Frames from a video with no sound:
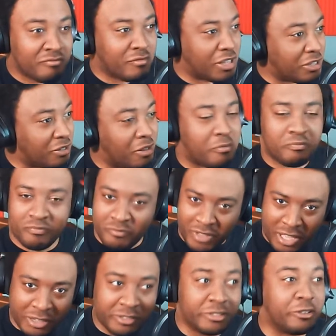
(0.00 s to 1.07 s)
Uh,
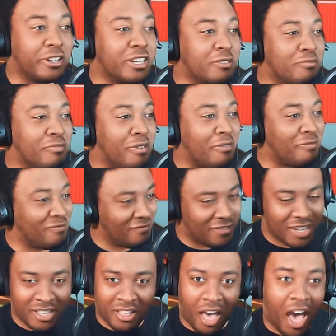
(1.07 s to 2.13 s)
enjoyed it.
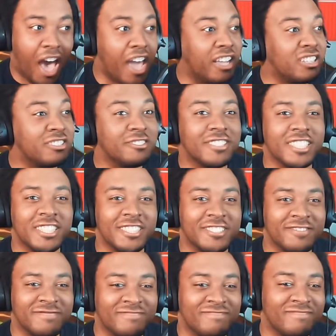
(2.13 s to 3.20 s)
Wait, I enjoyed it
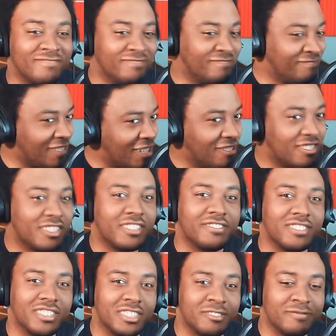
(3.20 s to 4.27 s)
most
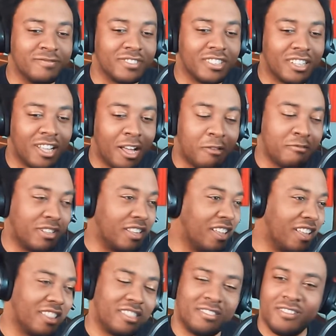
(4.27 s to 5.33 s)
definitely. I mean,
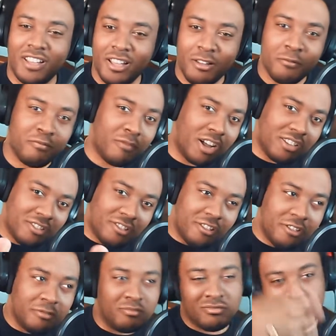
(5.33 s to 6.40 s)
Monster
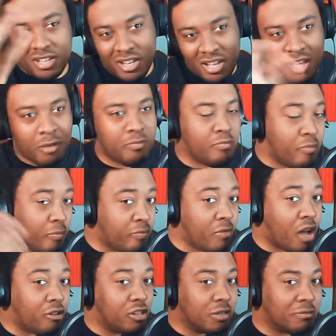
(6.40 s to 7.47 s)
Hunter, eh,
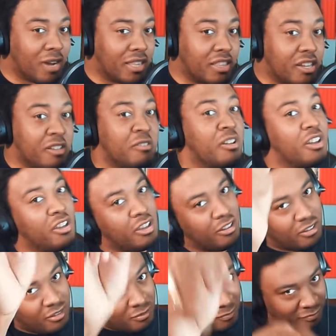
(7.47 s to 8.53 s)
not really my thing.
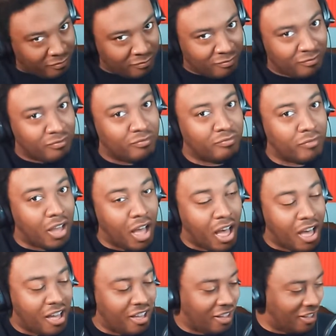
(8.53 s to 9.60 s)

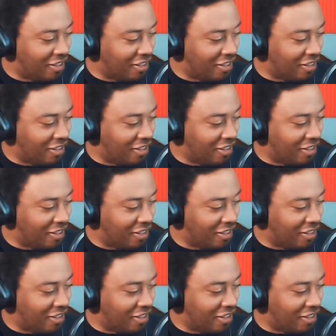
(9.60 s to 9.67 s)
Uh,